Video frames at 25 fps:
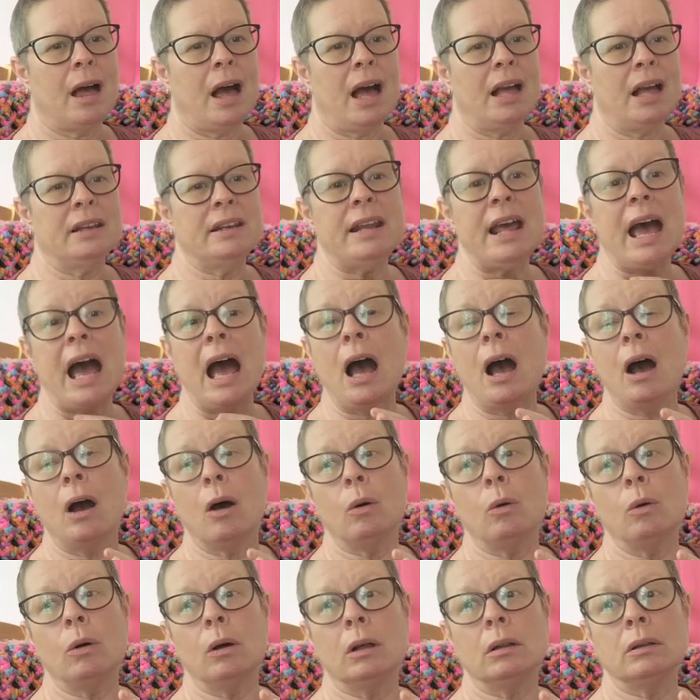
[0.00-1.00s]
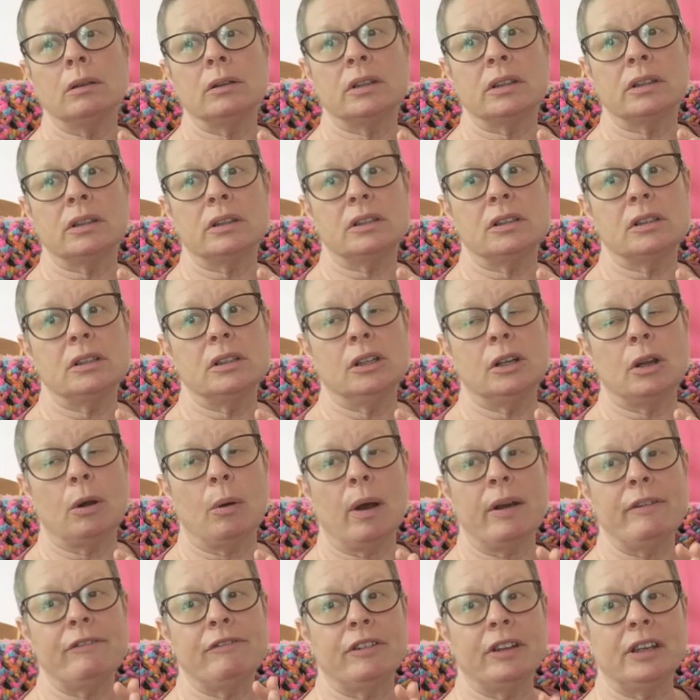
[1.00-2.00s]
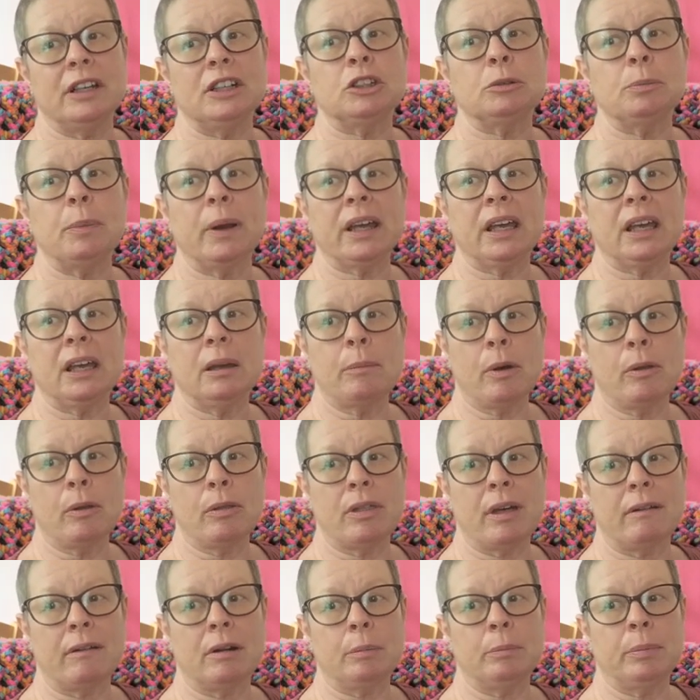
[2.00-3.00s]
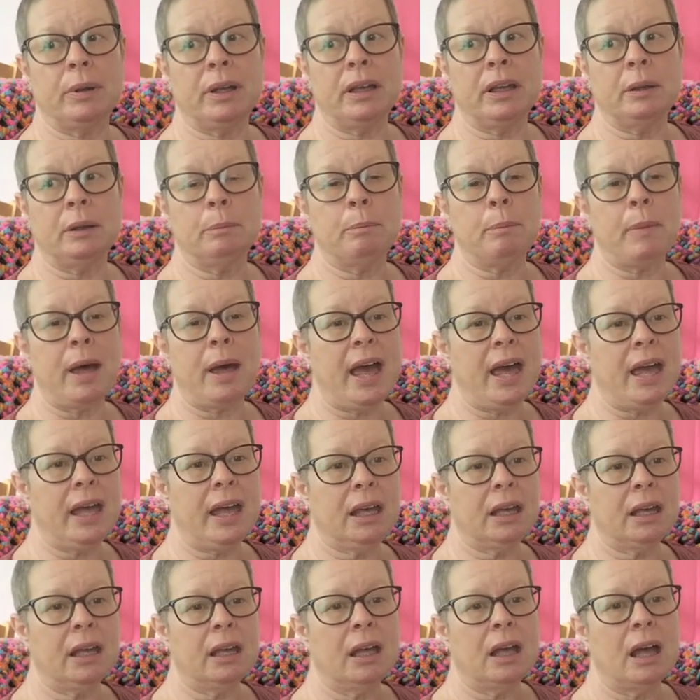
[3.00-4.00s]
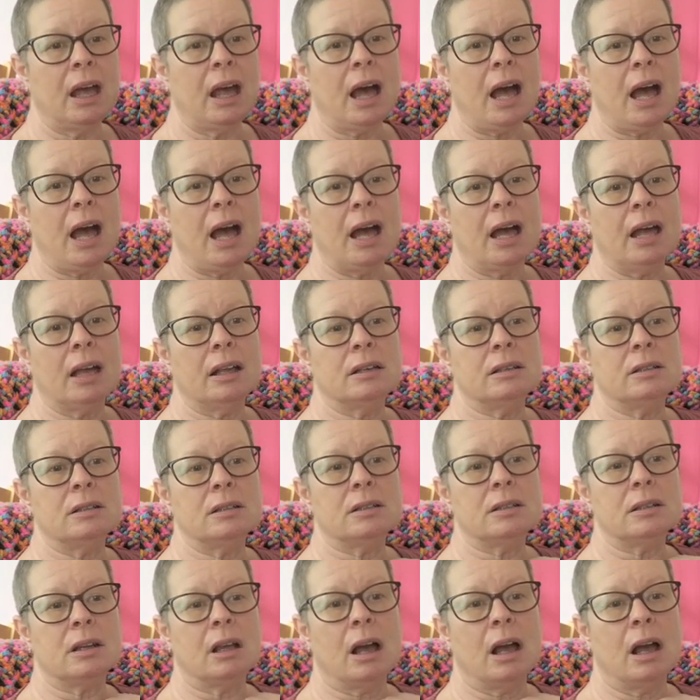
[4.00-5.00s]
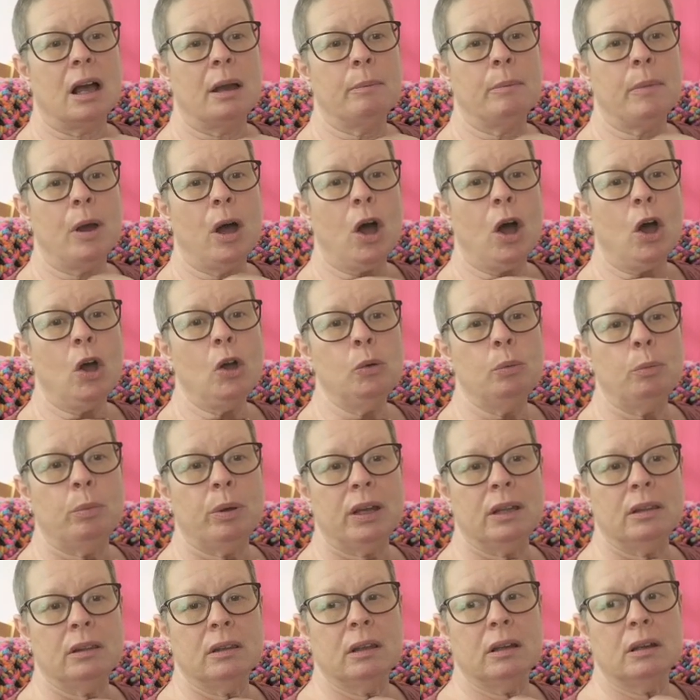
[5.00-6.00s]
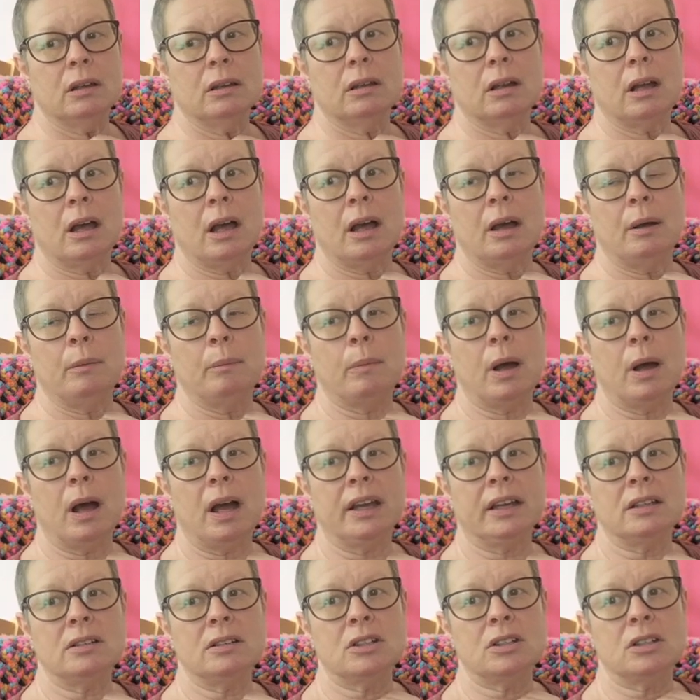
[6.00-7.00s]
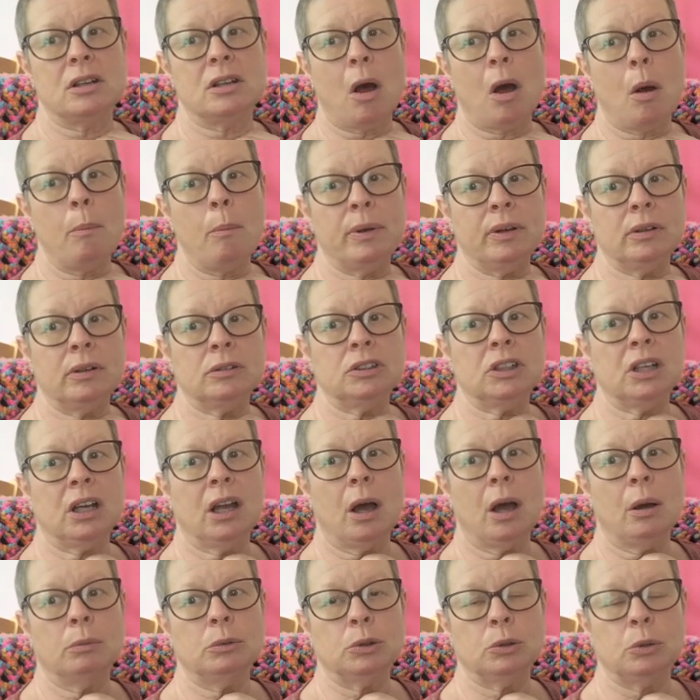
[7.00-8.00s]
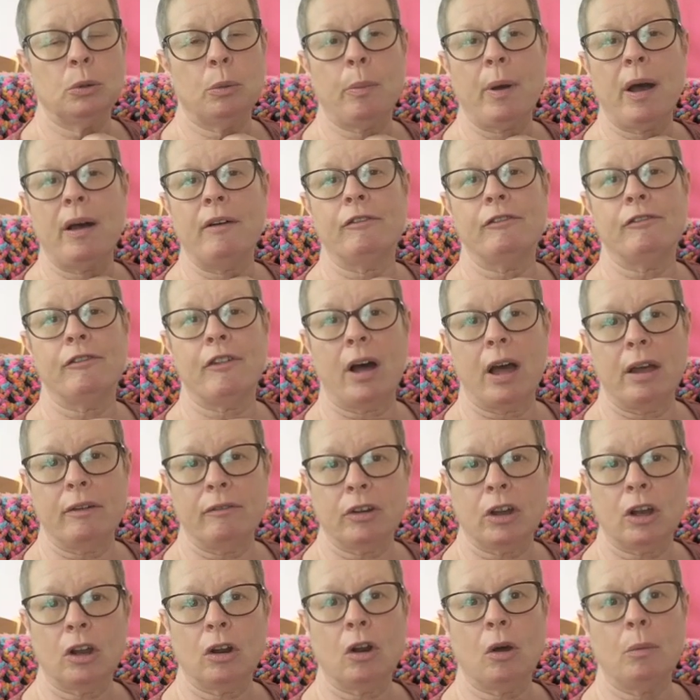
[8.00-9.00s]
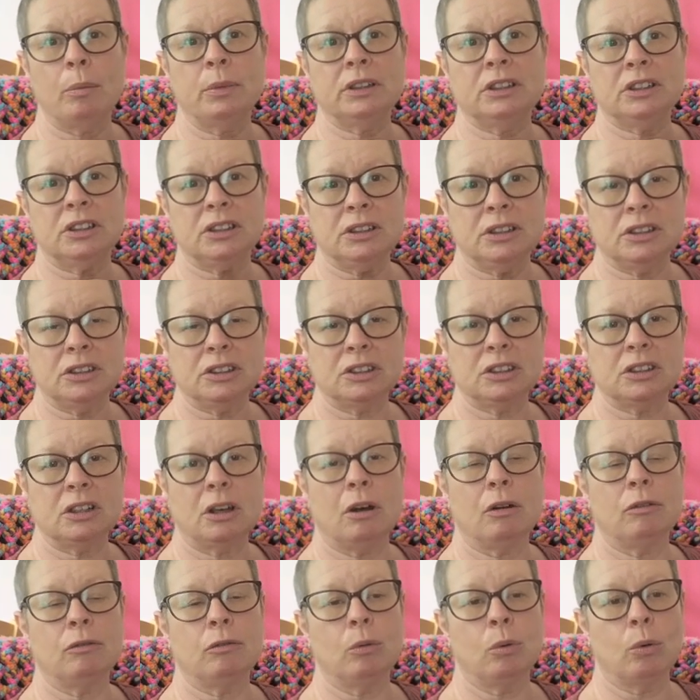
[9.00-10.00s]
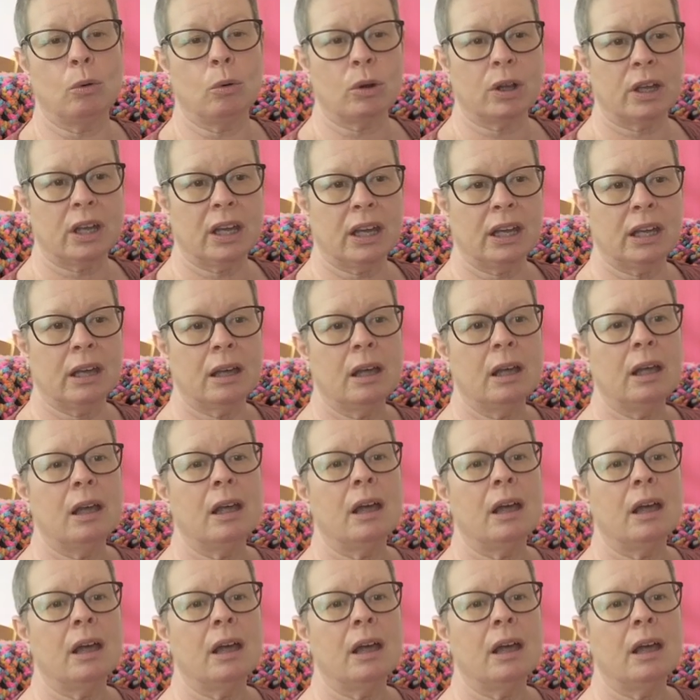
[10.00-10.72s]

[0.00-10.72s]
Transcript: And now, I finished my chemotherapy in May, and I'm hoping that I can start building up to about 5 kilometers of walking.